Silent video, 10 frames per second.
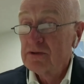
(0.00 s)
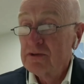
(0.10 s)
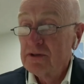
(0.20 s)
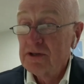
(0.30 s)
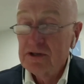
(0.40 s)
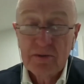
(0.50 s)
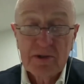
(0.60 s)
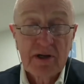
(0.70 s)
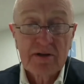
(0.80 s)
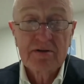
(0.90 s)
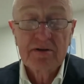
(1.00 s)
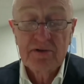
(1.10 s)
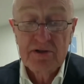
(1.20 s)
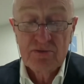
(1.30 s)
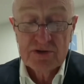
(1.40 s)
economic
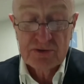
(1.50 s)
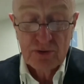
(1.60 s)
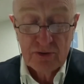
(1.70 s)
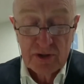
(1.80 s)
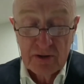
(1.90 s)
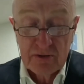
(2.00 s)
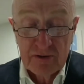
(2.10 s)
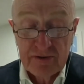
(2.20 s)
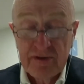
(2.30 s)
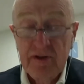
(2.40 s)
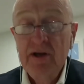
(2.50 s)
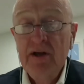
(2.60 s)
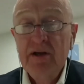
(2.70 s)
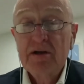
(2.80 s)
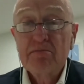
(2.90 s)
activity, restoring growth,
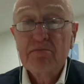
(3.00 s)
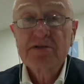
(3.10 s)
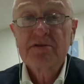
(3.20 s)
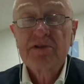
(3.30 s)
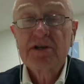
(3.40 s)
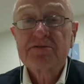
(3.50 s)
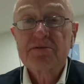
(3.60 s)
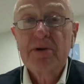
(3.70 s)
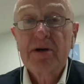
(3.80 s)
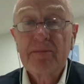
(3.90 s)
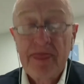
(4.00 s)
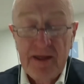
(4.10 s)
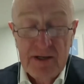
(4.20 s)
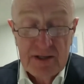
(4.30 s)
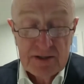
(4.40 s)
and much of that's about
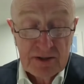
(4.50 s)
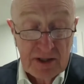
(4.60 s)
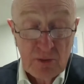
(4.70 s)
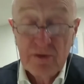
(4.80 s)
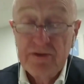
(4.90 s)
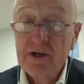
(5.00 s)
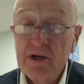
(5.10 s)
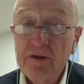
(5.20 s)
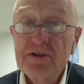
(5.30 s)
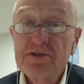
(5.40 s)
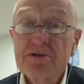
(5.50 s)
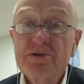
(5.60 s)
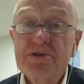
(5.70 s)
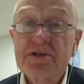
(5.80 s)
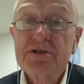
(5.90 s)
dealing with the health
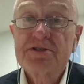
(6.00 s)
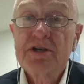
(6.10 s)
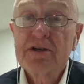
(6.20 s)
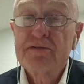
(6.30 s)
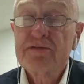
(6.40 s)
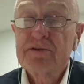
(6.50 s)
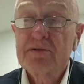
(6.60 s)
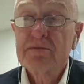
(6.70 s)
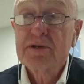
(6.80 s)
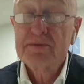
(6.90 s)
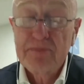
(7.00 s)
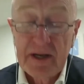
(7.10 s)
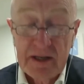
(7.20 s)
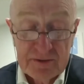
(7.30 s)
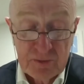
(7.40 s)
issues in a safe and
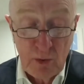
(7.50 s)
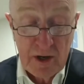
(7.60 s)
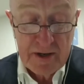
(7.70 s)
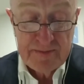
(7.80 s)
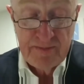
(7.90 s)
balanced way.